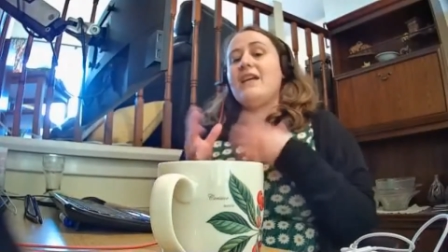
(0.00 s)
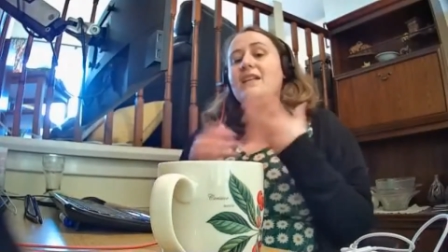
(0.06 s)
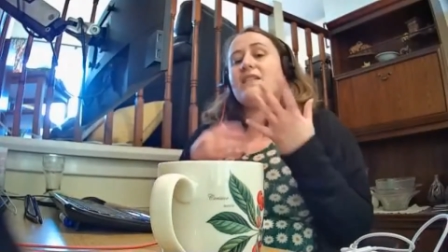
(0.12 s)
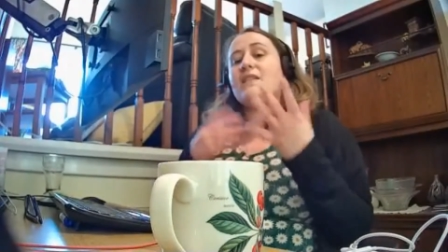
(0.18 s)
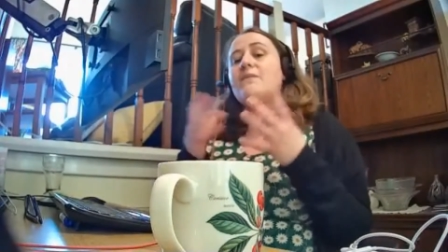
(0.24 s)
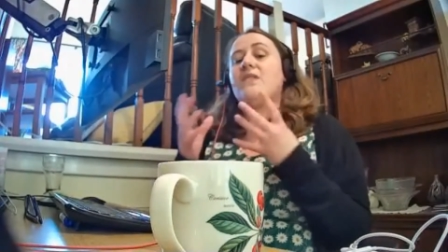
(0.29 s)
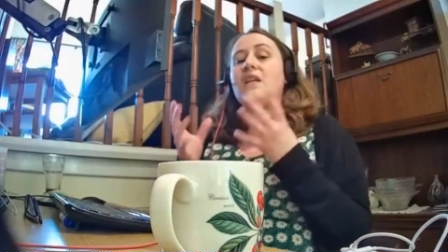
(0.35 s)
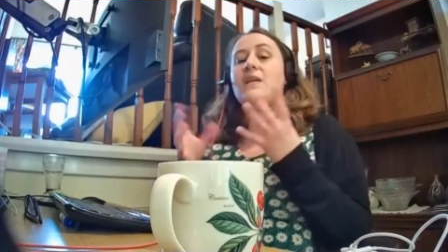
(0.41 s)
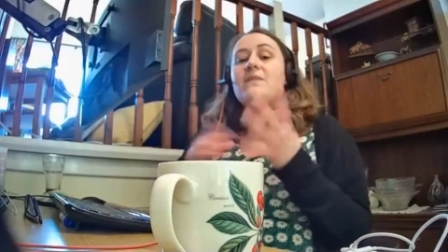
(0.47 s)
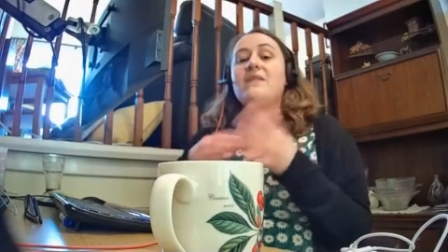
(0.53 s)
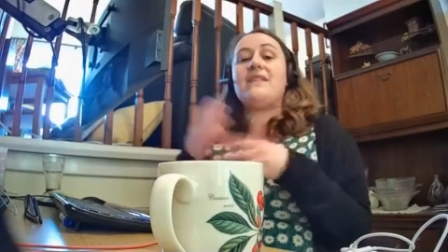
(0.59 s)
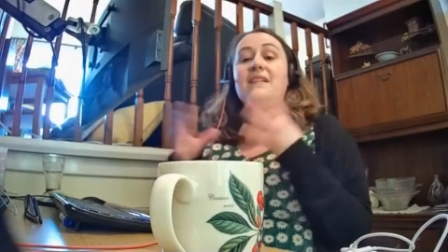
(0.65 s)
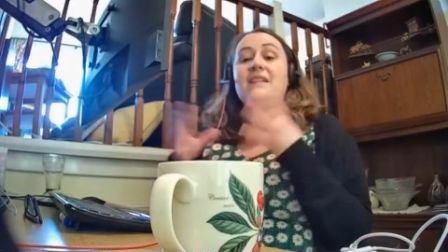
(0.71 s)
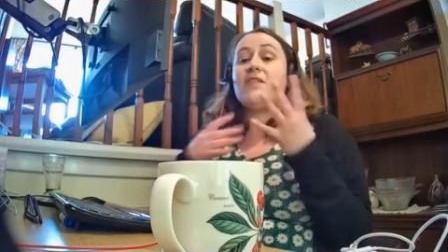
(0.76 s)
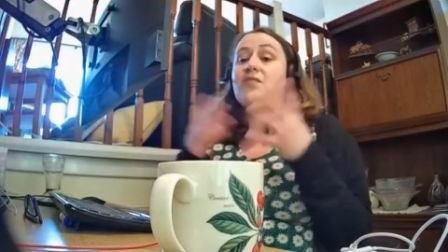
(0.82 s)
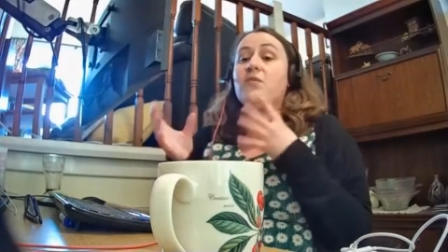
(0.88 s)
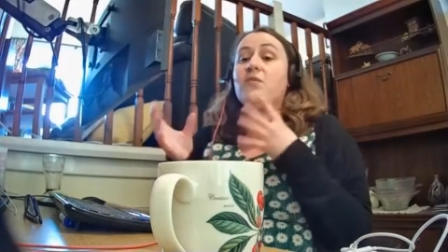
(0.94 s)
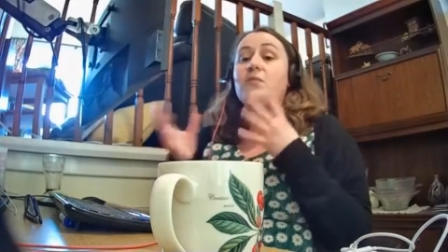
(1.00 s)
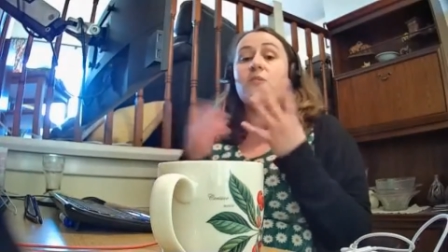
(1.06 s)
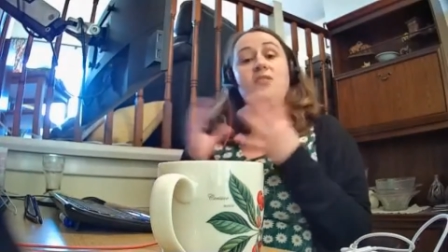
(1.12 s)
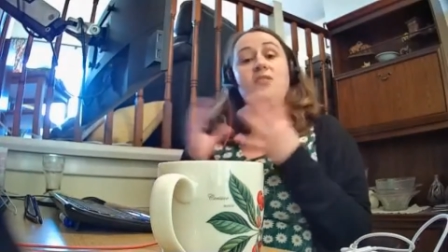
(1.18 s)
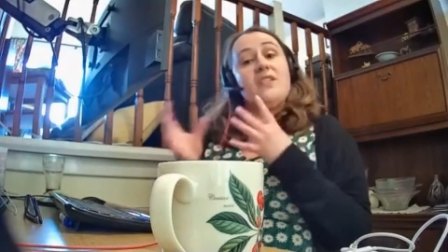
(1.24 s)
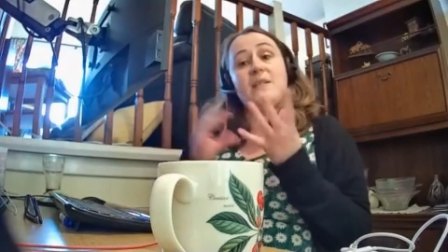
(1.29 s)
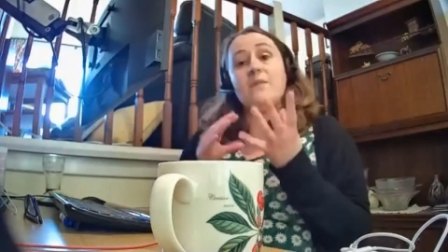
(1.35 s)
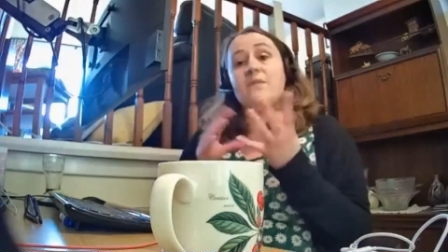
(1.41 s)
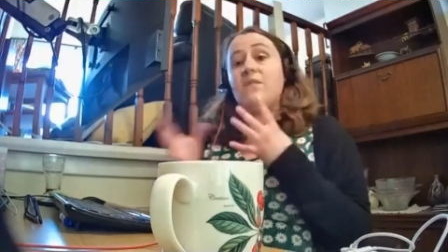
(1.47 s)
Sometimes there's extra
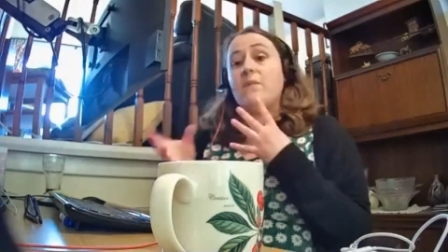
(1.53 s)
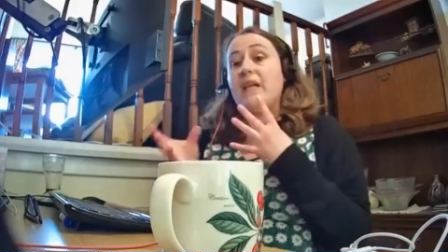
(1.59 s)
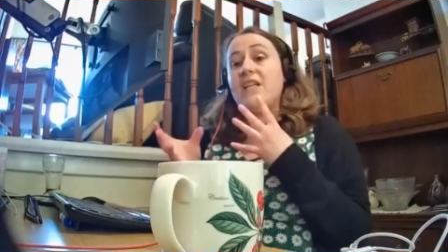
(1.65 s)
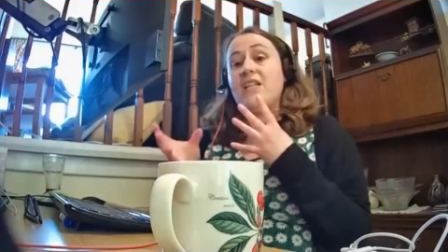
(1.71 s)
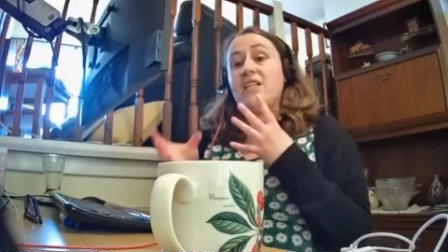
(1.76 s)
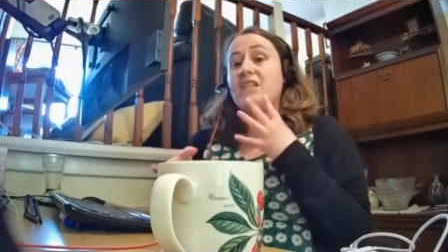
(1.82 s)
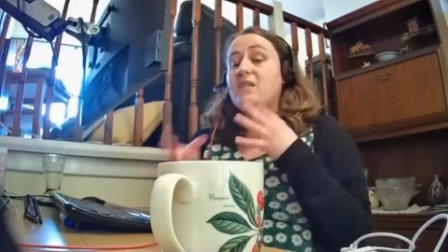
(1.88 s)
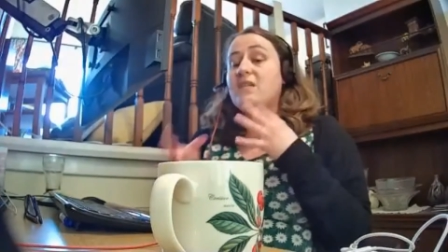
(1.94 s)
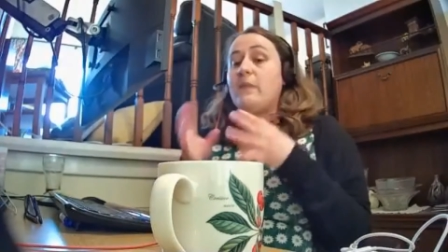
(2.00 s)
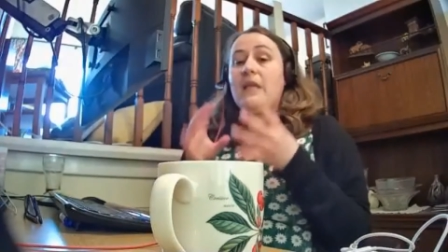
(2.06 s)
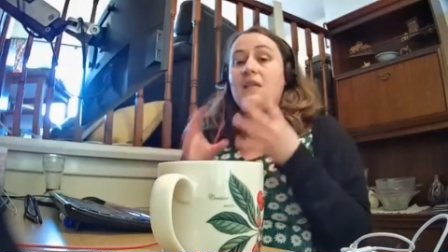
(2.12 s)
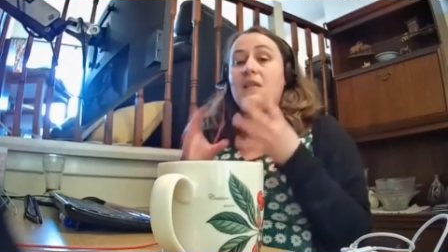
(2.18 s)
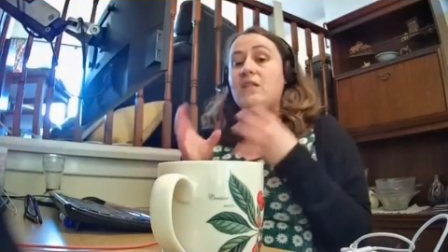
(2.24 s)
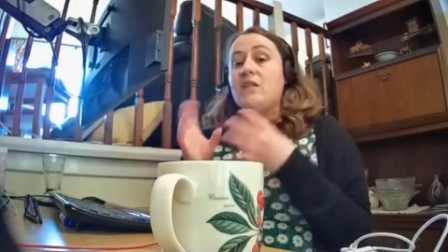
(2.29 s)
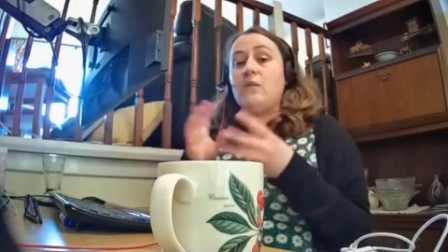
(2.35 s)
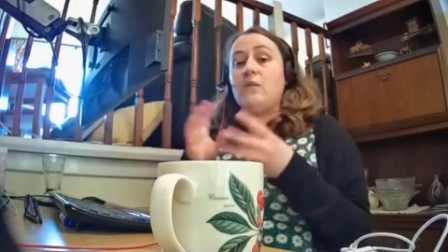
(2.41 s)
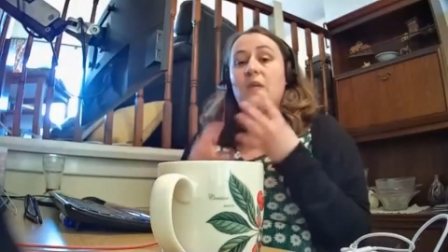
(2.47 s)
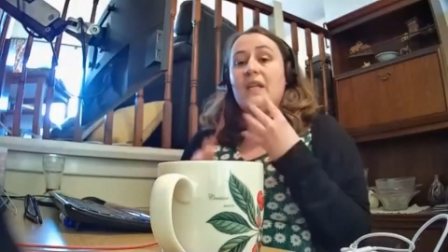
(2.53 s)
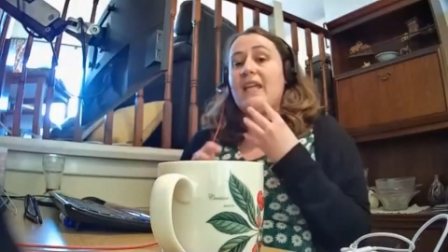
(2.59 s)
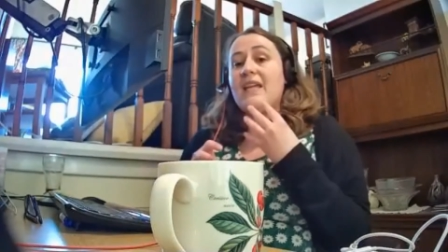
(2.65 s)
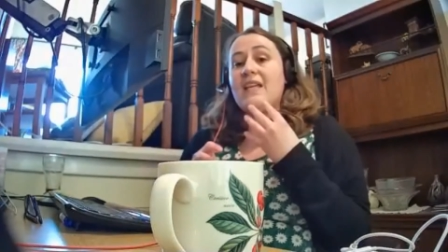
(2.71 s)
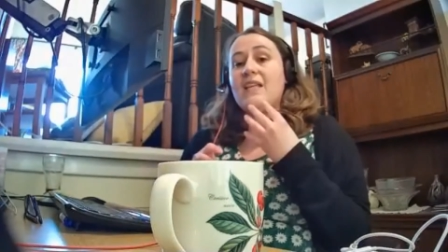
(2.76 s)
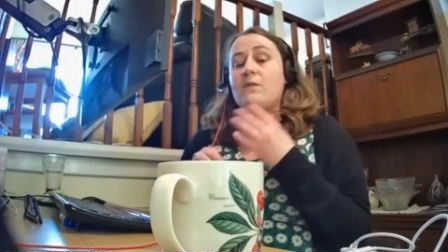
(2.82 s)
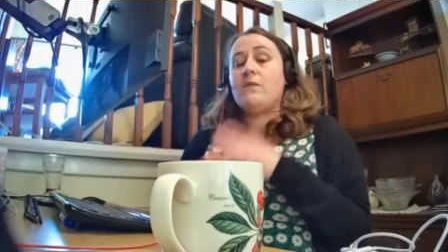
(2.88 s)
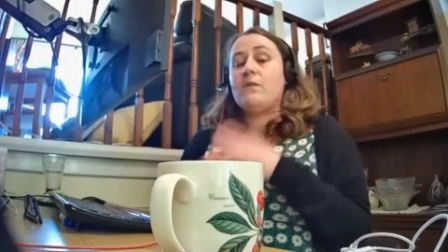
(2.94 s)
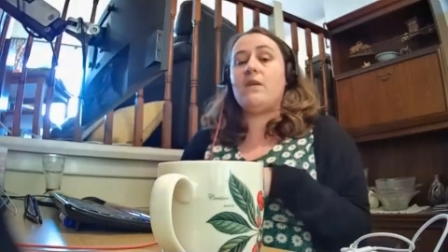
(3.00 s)
product information depending on what it is,